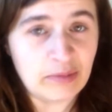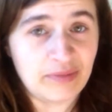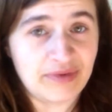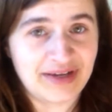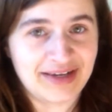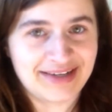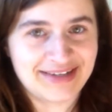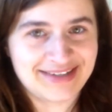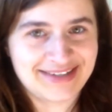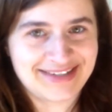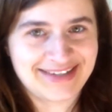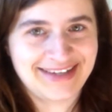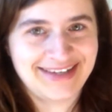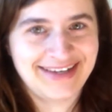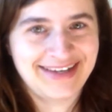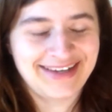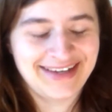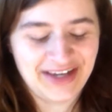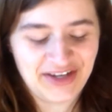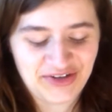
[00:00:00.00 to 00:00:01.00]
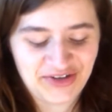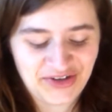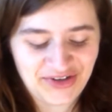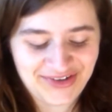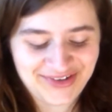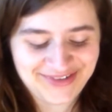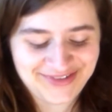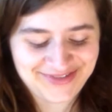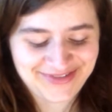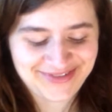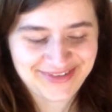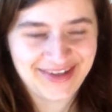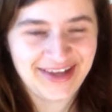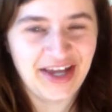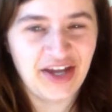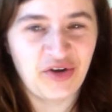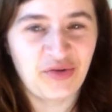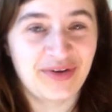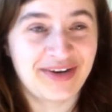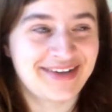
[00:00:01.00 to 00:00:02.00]
Because I don't know if
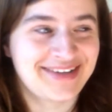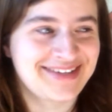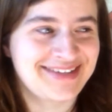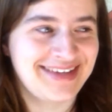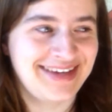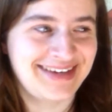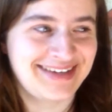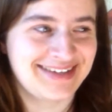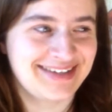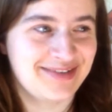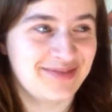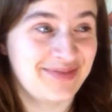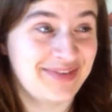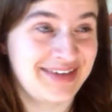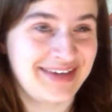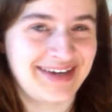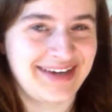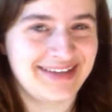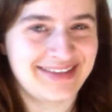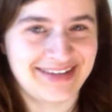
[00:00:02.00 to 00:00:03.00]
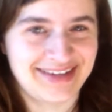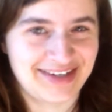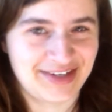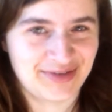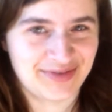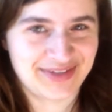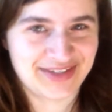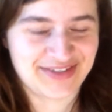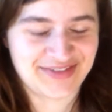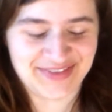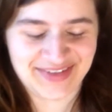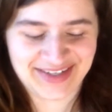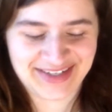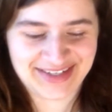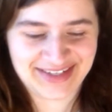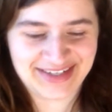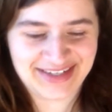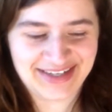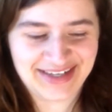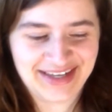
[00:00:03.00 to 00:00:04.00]
anyone else liked it, but I thought it was
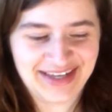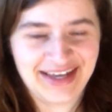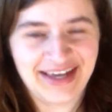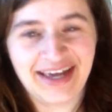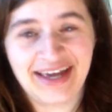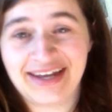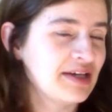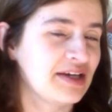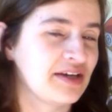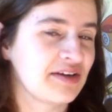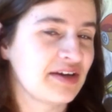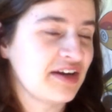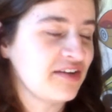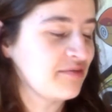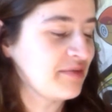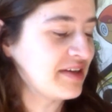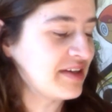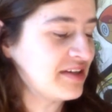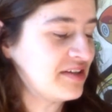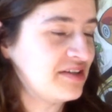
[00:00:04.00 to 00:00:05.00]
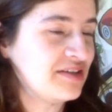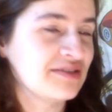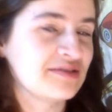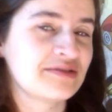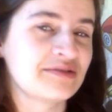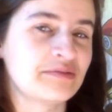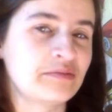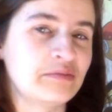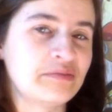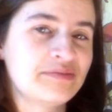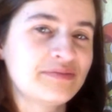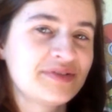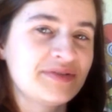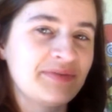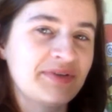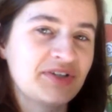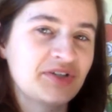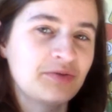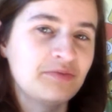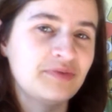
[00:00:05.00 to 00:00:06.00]
fun. Here I have my little
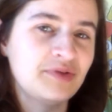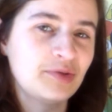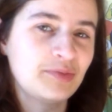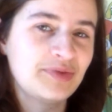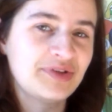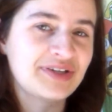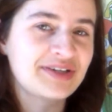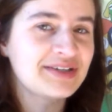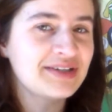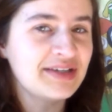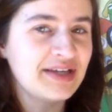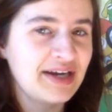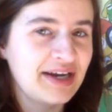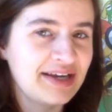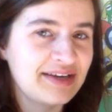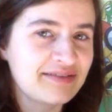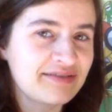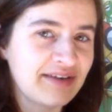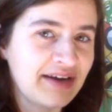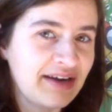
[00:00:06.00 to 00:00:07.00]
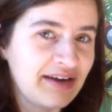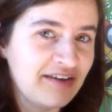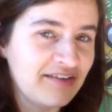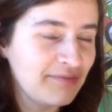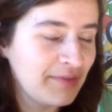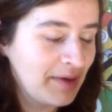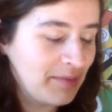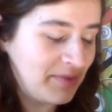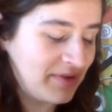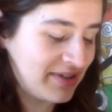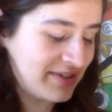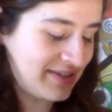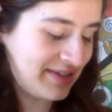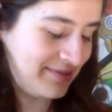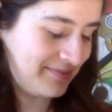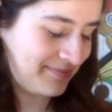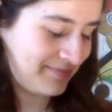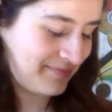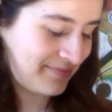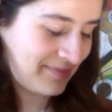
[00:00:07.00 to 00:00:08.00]
special blue book that I write all my books
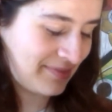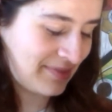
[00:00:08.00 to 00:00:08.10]
in.